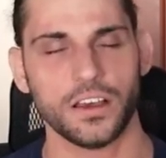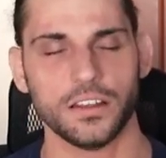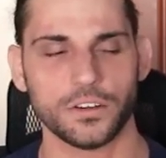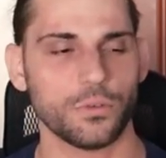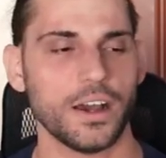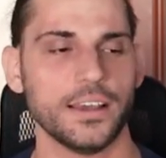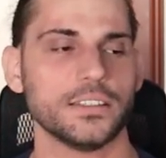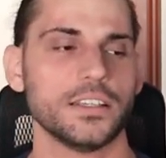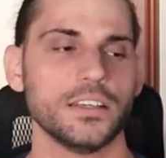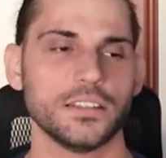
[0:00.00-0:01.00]

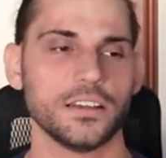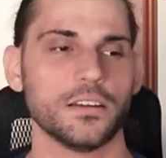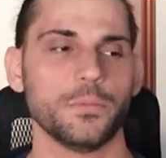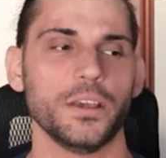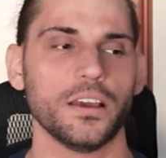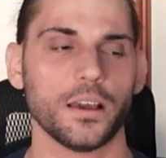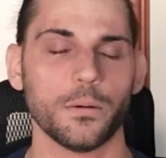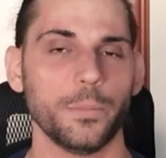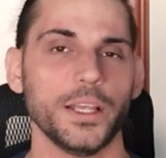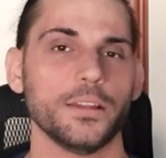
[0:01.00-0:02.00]
Otherwise, it's gonna be a
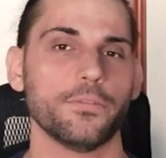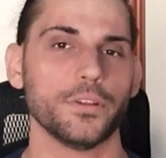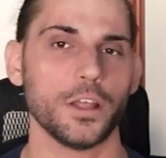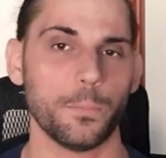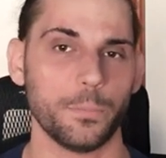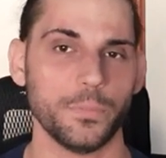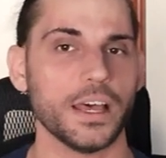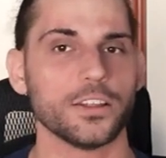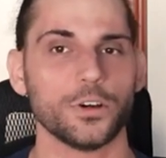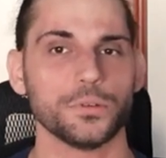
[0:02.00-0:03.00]
complete flop,
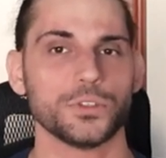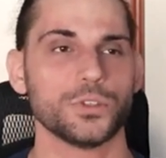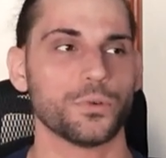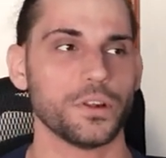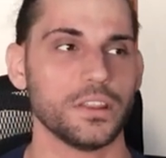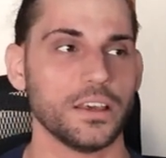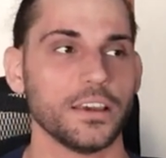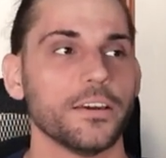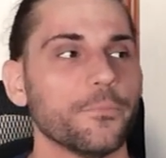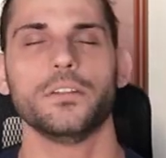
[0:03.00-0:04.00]
that whole story thing.